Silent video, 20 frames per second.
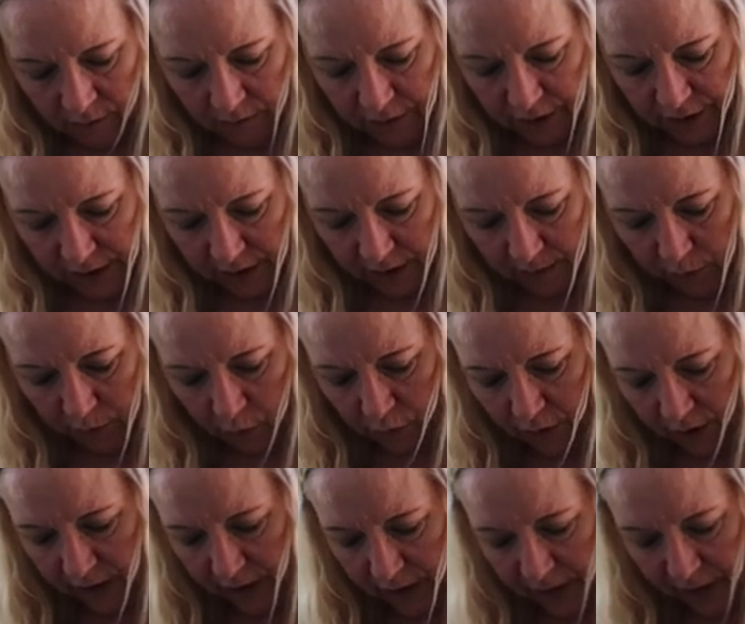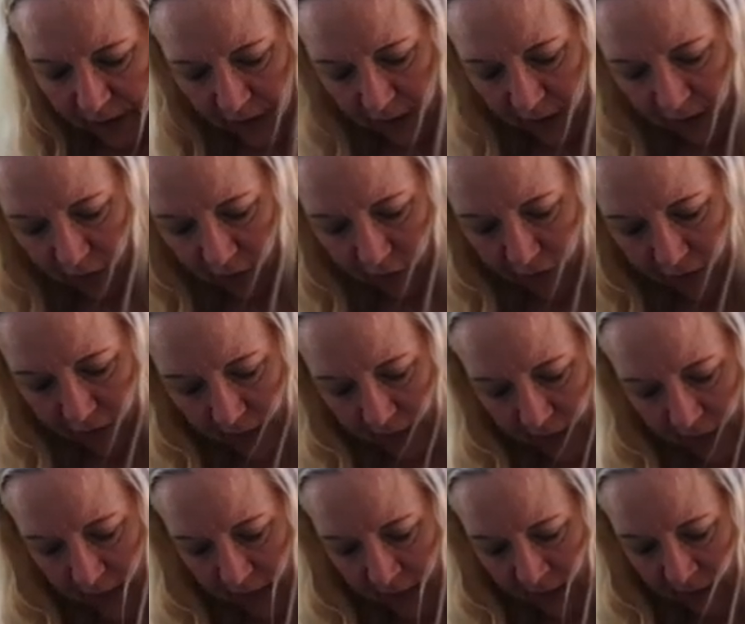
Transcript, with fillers: Just going to pour it in the, in the little thing.